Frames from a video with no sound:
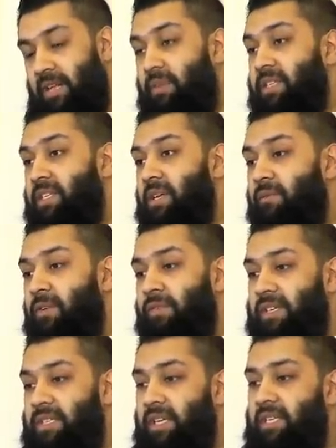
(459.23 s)
And this is something
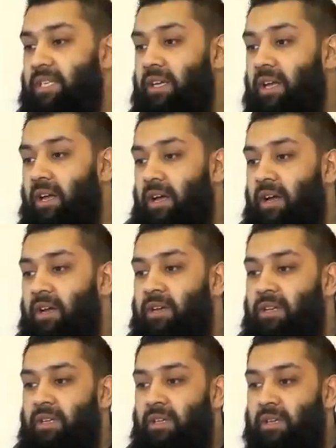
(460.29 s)
fascinating.
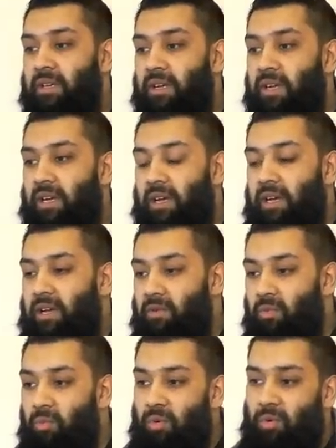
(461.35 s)
Uh,
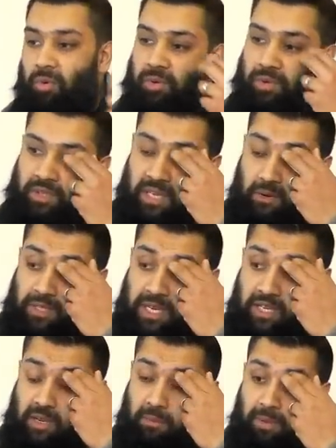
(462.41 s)
uh, there was
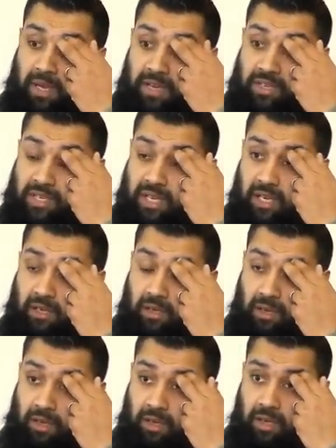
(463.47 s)
actually a
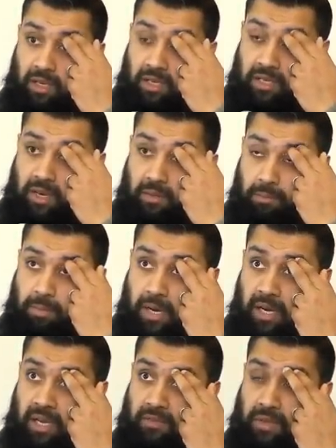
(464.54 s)
PhD done
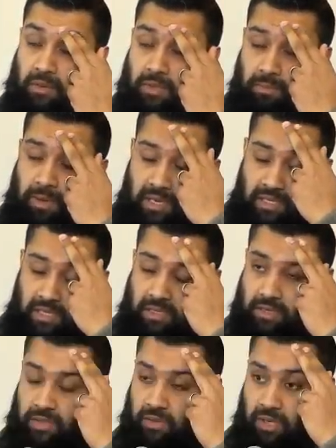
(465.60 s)
by, I think it was a
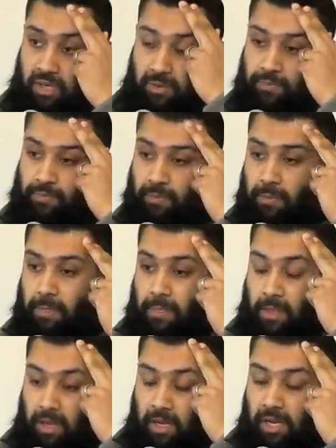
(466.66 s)
Palestinian scholar,
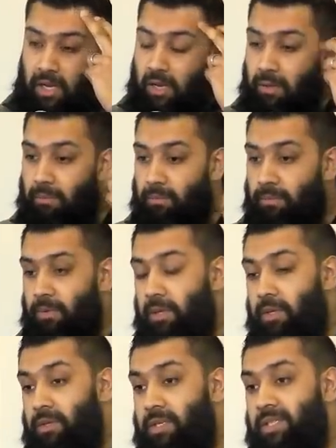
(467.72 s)
um,
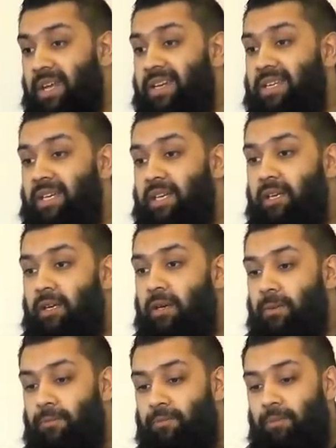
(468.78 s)

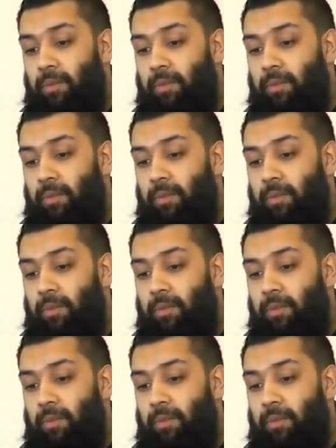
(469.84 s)
studying